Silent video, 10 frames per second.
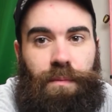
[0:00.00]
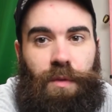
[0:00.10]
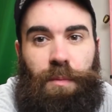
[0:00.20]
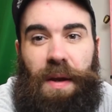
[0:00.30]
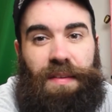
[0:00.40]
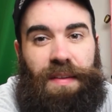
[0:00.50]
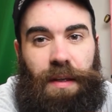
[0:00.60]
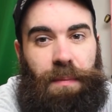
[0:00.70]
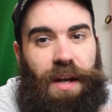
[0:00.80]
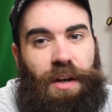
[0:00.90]
It's
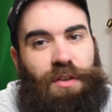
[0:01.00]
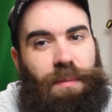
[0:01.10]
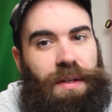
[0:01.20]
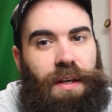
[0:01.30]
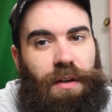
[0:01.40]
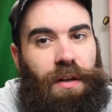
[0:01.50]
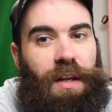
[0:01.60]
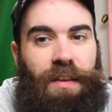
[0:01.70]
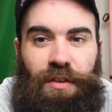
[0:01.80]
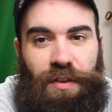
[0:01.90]
basically beginner to beginner.
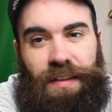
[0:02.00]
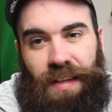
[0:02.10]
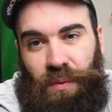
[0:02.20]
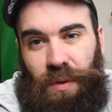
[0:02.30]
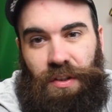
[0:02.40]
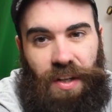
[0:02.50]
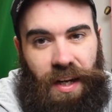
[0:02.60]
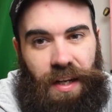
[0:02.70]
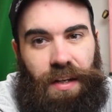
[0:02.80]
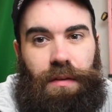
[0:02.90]
These are things I wish
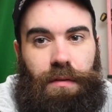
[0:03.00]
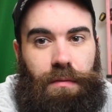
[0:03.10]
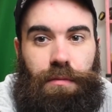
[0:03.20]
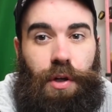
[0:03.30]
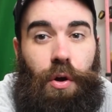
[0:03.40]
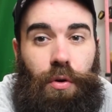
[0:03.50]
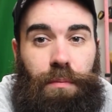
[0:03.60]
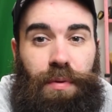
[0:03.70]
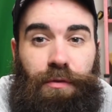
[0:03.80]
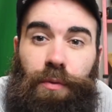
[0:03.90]
I had
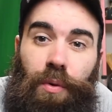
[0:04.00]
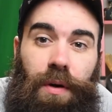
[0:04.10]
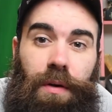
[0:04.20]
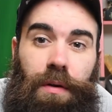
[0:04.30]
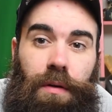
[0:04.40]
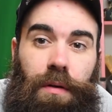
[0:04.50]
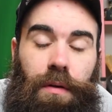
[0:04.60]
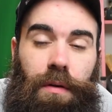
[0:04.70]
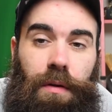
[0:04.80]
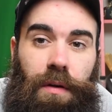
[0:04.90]
known before
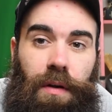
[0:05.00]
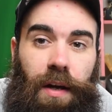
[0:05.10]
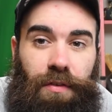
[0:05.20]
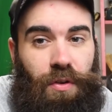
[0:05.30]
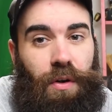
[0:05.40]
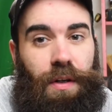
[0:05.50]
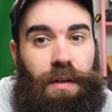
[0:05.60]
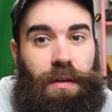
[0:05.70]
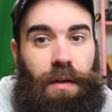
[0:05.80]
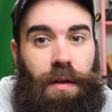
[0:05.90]
I
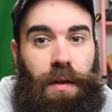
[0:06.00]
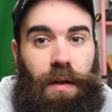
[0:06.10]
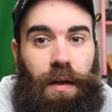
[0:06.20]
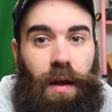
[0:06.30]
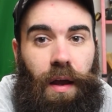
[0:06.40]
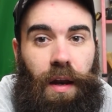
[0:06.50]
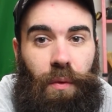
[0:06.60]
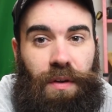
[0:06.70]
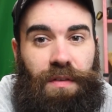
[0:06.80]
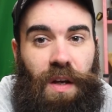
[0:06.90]
started, and it
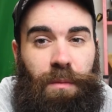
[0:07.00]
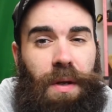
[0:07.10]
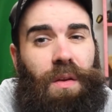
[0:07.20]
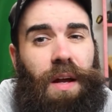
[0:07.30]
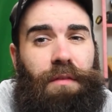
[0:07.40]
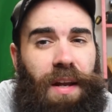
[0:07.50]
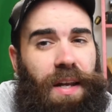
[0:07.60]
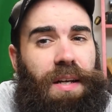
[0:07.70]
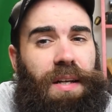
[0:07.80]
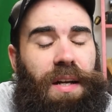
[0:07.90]
would have saved me a lot of
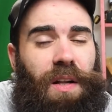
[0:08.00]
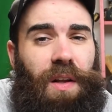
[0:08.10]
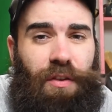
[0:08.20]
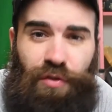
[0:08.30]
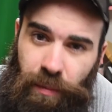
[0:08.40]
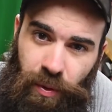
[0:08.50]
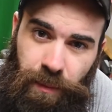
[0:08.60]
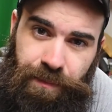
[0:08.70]
headache and a lot of trouble.